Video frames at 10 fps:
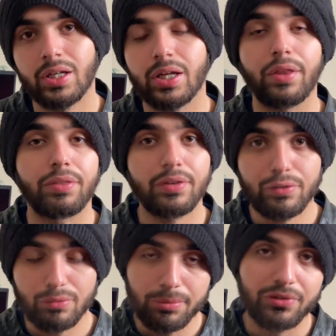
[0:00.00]
And these
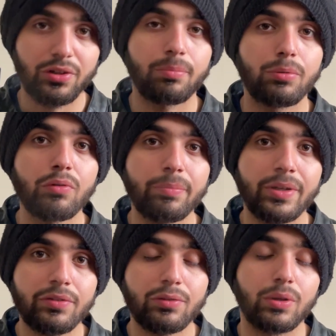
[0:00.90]
1%
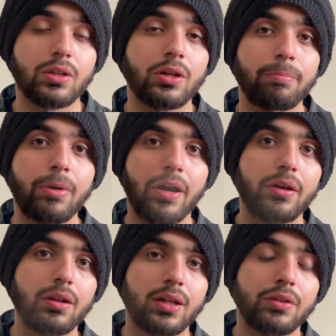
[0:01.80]
improvements will
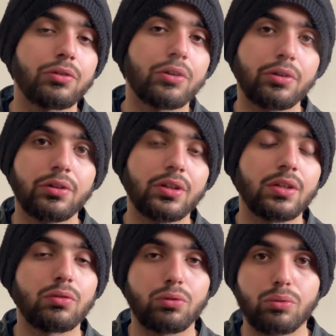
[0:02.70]
compile and
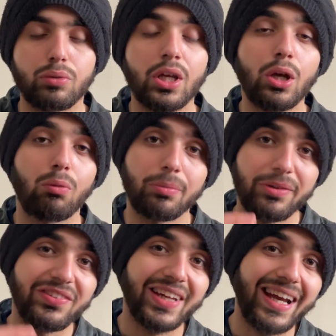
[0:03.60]
will be
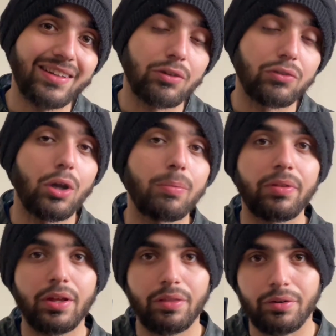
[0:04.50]
stacked on top of
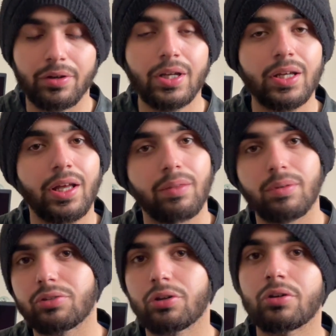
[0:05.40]
the other, and they
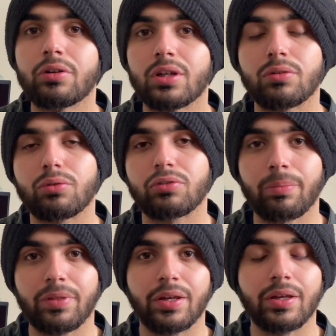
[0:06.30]
will turn into
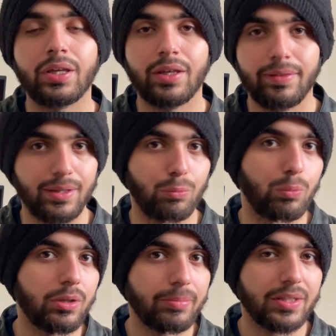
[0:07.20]
something that
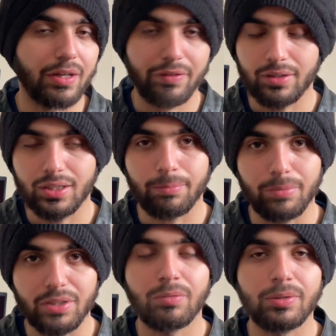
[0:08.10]
will be definitely
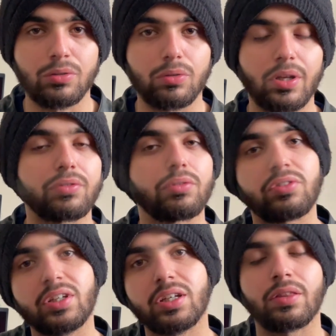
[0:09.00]
unbelievable to you as you
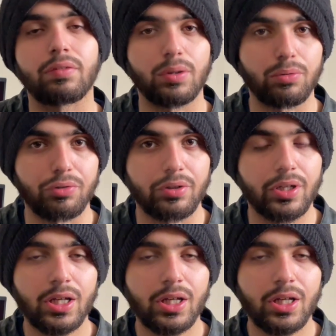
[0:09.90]
see it in the future.